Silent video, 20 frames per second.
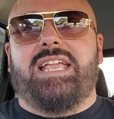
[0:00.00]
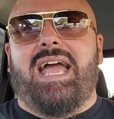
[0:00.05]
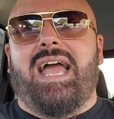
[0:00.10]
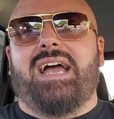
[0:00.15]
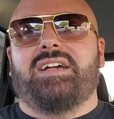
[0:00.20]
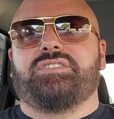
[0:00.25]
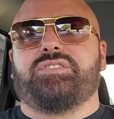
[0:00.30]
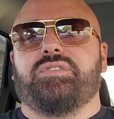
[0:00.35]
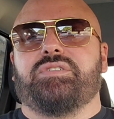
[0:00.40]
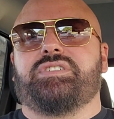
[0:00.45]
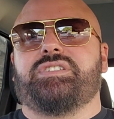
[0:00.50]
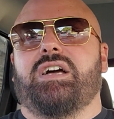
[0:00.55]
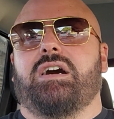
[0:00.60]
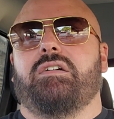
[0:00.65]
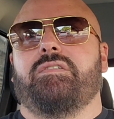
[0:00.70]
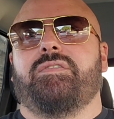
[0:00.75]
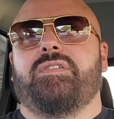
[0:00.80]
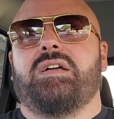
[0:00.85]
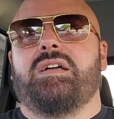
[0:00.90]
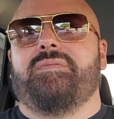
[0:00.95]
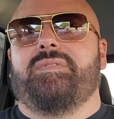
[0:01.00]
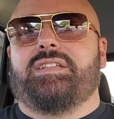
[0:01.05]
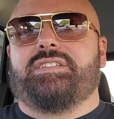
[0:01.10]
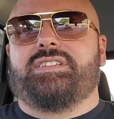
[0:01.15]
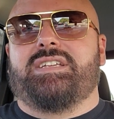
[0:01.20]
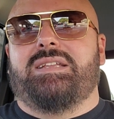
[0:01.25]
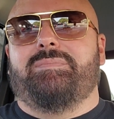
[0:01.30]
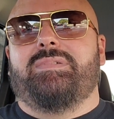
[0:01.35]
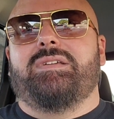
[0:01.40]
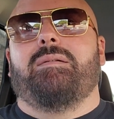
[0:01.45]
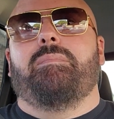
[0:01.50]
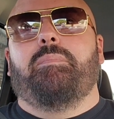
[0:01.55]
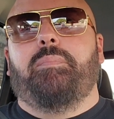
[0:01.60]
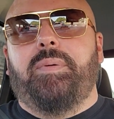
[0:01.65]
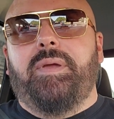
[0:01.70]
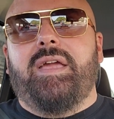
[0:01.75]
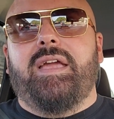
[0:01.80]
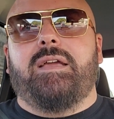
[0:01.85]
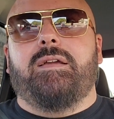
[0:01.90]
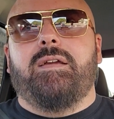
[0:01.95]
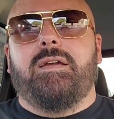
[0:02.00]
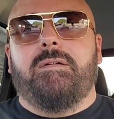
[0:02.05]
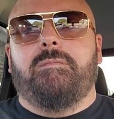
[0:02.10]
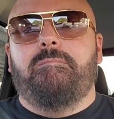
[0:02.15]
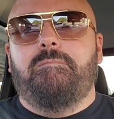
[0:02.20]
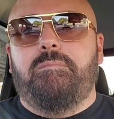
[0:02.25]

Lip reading: need to ask yourself that's going to be a big,